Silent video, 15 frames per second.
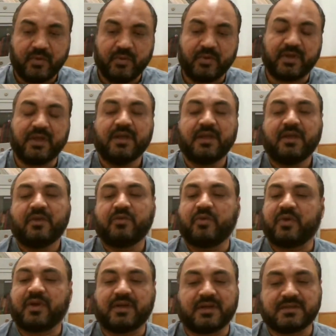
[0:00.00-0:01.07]
Okay, so you
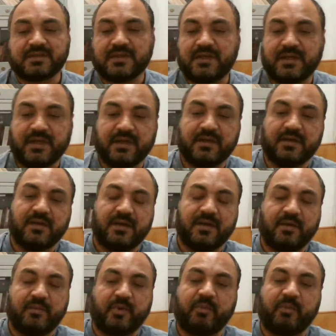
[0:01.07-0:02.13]
can consult and
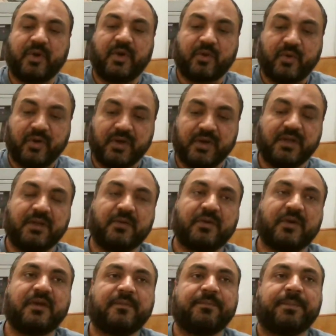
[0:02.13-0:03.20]
prepare accordingly.
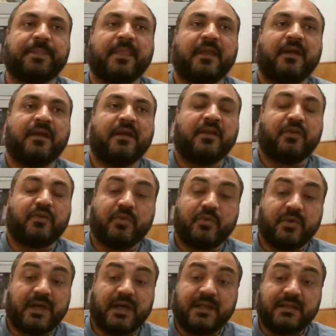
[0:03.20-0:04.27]
Okay,
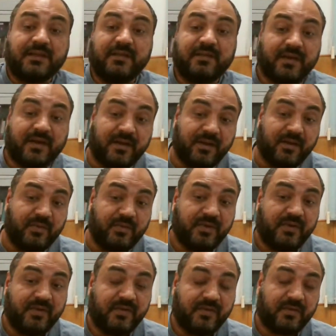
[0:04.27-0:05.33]
so these are,
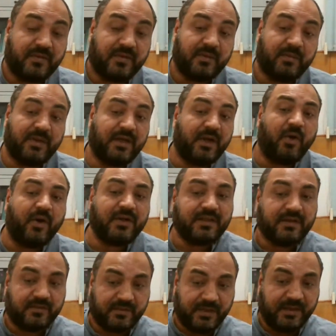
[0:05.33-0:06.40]
this is all
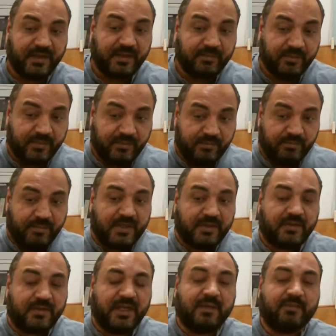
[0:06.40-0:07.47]
these that
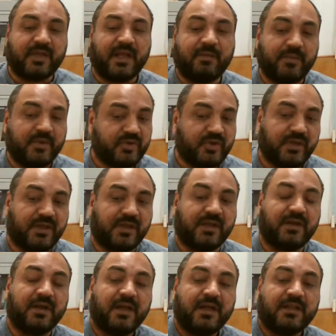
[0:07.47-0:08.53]
names I'm mentioning
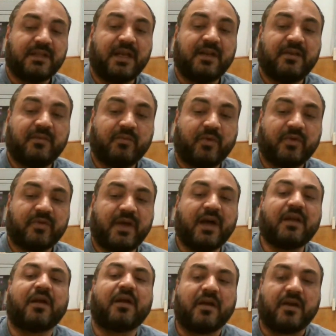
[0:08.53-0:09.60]
here, that it was
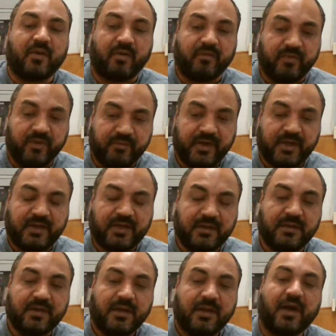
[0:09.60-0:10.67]
unheard of, in fact,
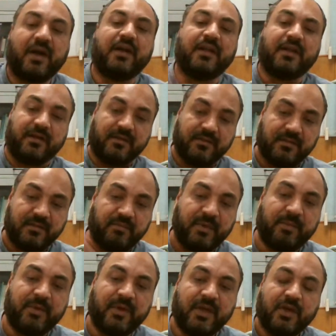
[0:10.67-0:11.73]
in earlier,
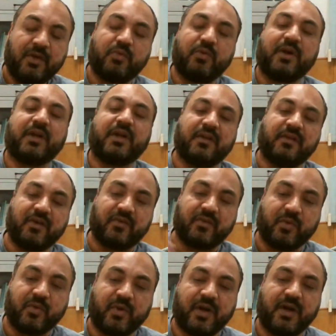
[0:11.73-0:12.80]
maybe 200 years
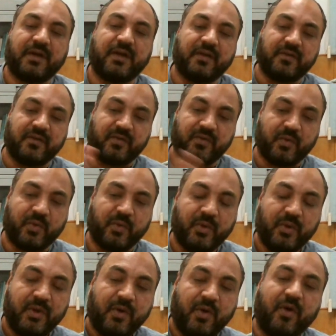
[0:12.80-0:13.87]
ago, 100 years ago,
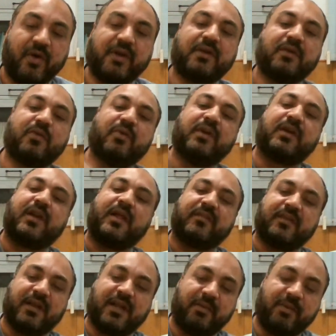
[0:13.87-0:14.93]
or during
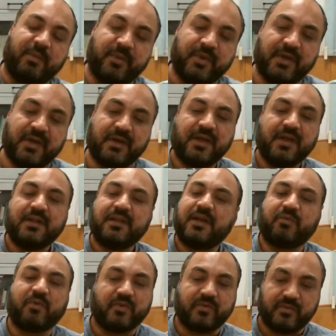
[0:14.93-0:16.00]
classical Arabic period, that
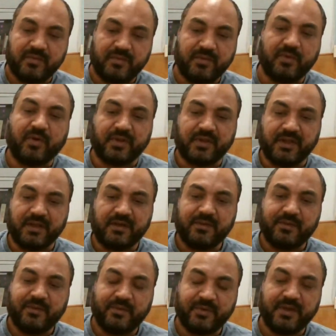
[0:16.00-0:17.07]
was not there.
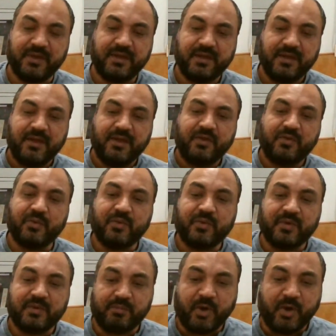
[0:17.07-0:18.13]
Okay, so
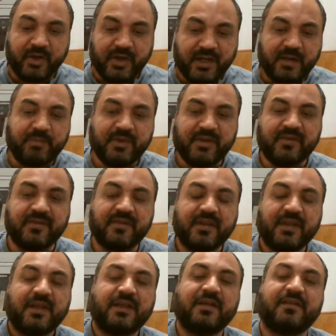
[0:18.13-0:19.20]
modern Arabic is
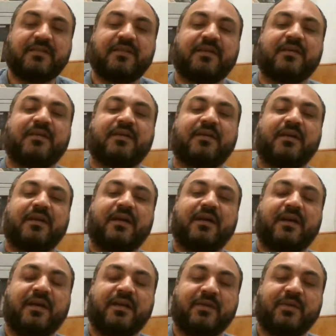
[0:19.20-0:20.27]
the
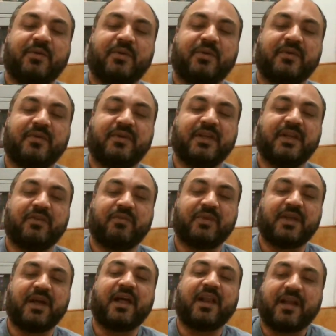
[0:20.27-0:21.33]
it deals with
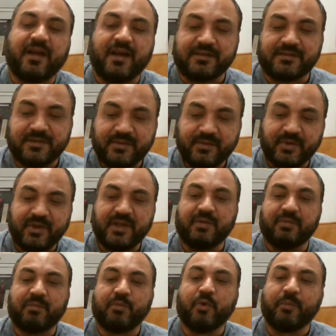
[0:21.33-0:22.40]
harakat. Okay,
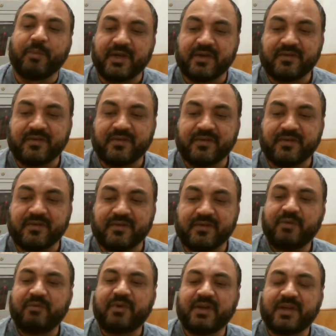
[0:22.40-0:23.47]
movements. So
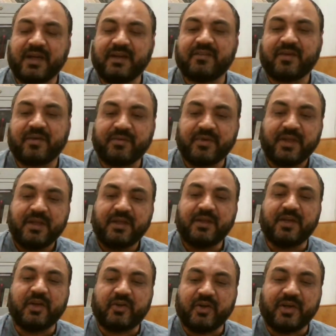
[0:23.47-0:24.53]
different kinds of
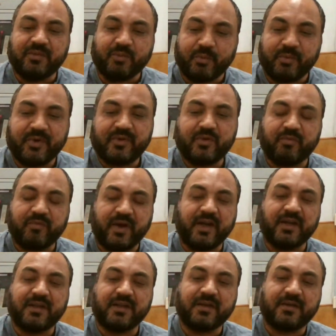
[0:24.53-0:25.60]
literary movements you
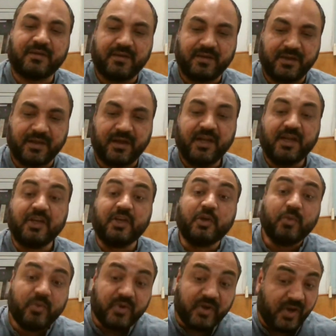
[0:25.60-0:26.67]
find here.
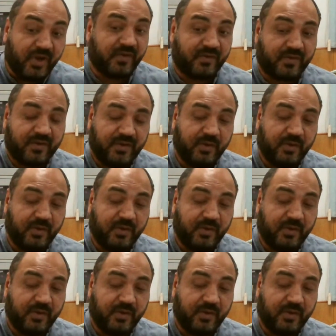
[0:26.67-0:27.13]
New trends.